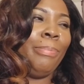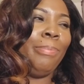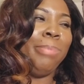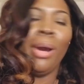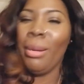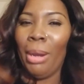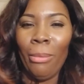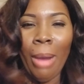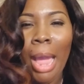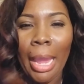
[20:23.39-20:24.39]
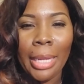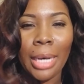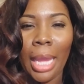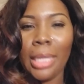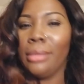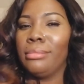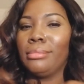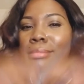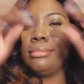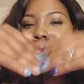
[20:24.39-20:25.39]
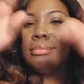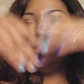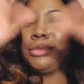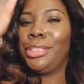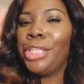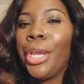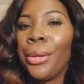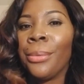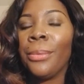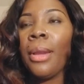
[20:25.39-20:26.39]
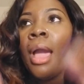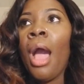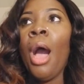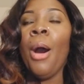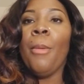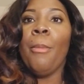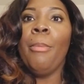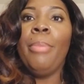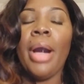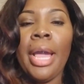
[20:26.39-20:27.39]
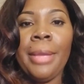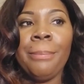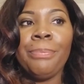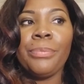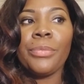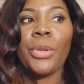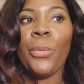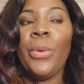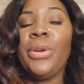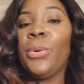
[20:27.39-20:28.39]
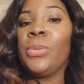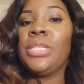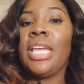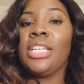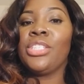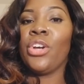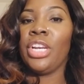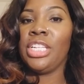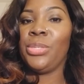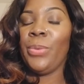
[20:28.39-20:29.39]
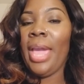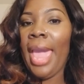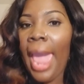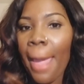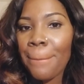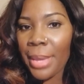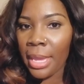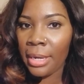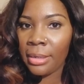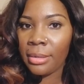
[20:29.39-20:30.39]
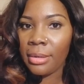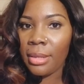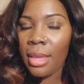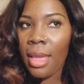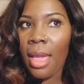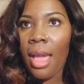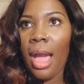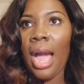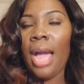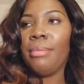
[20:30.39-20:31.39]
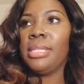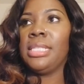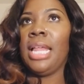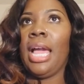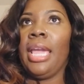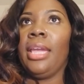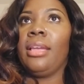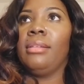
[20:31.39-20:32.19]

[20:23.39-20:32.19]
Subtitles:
Put them away. Like, shoo. But when those things started to happen, I was like,